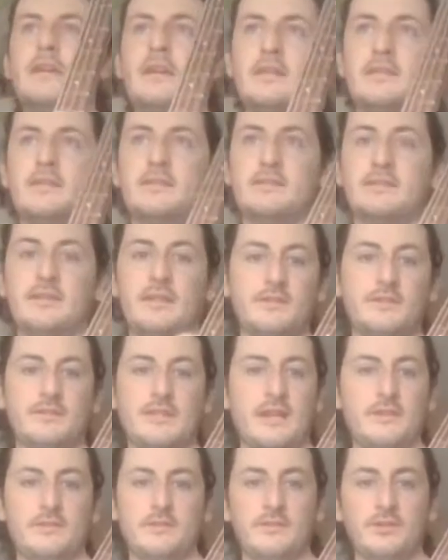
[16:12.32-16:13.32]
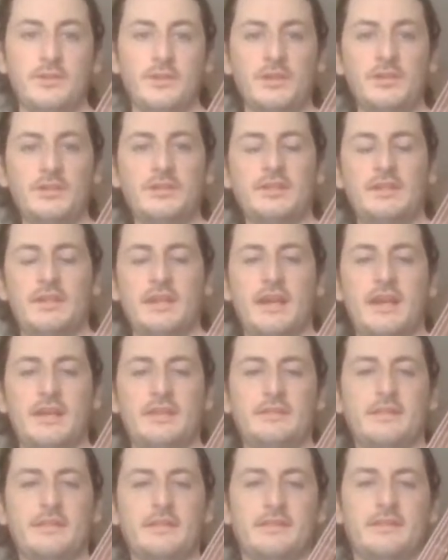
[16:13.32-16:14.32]
it still sounds good,
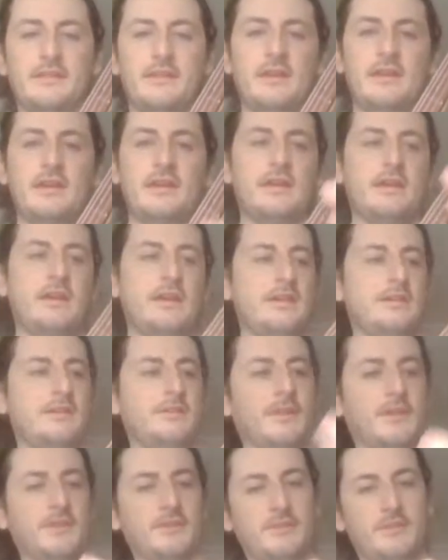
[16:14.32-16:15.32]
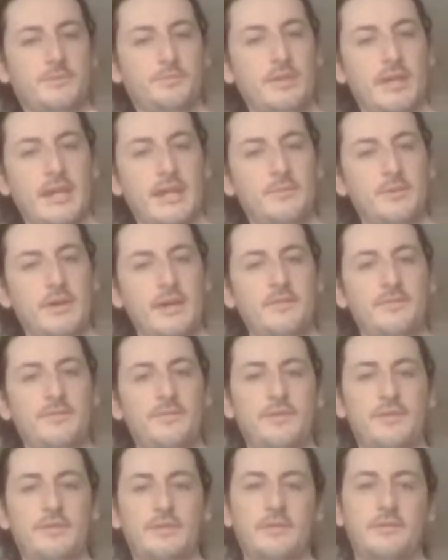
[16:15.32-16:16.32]
and it's fun to play
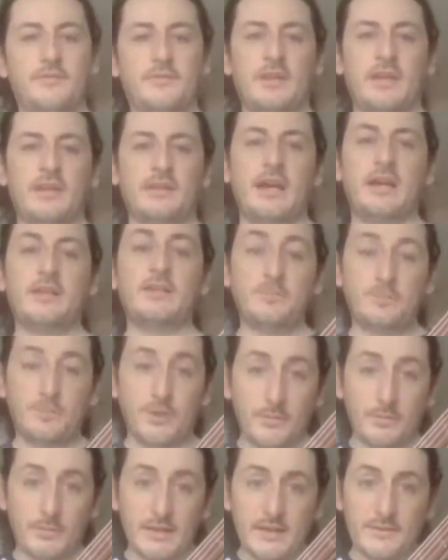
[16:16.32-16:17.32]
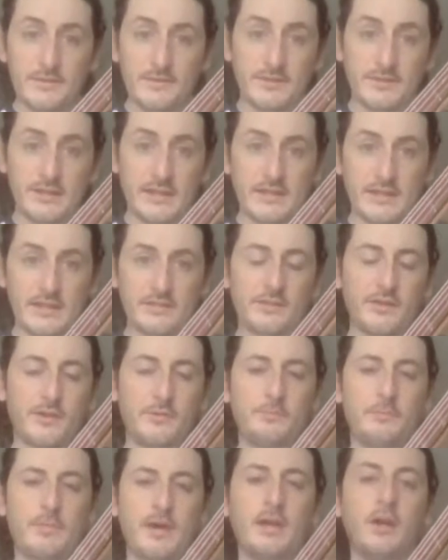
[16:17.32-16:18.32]
with and everything like that. You probably have seen it
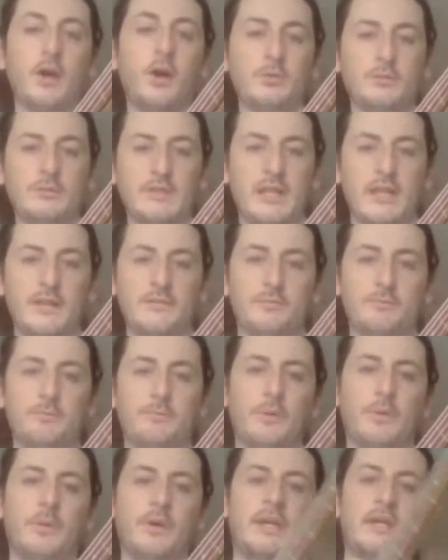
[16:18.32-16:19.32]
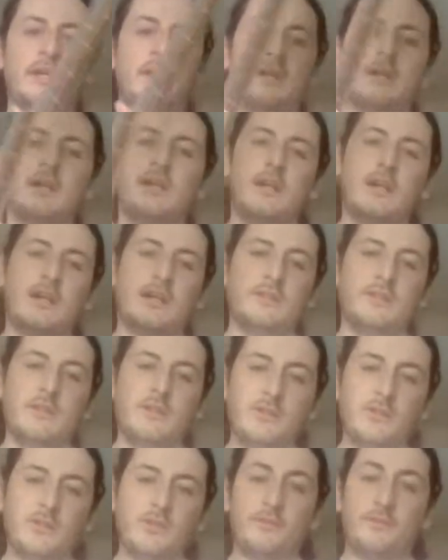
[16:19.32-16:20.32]
on my Only Living Boy in New
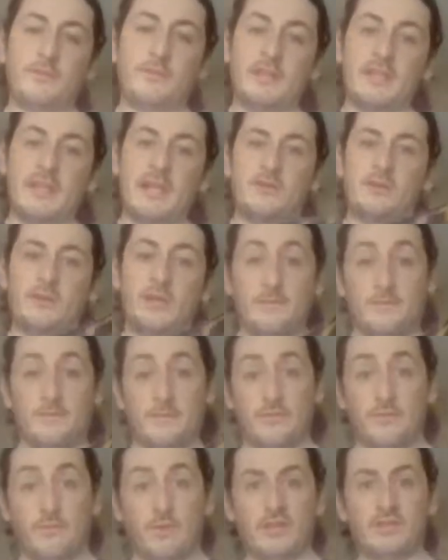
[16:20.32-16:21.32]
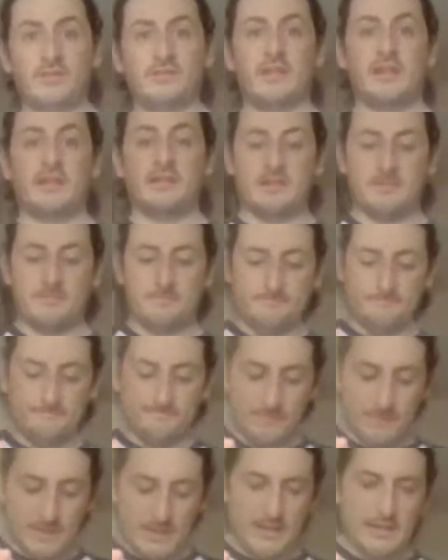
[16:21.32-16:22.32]
York video if you've watched it.
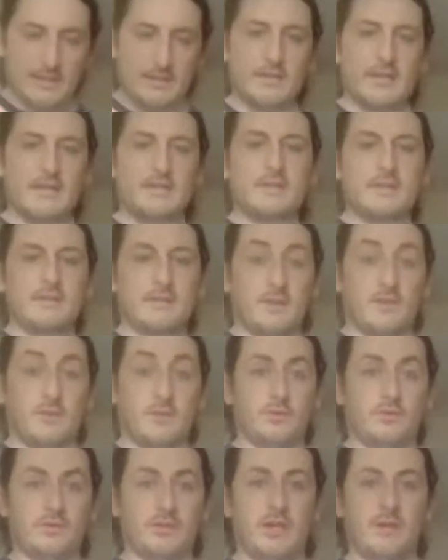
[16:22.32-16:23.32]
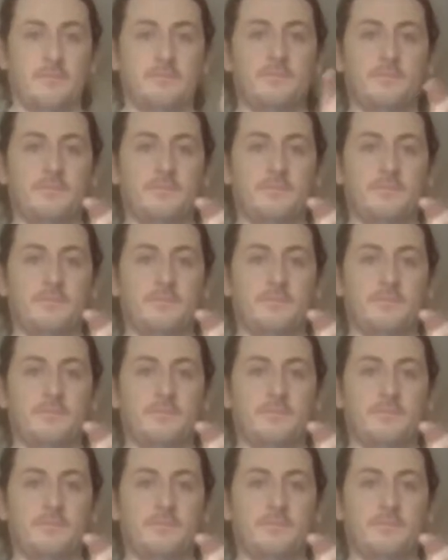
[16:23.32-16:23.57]
That's at the corner,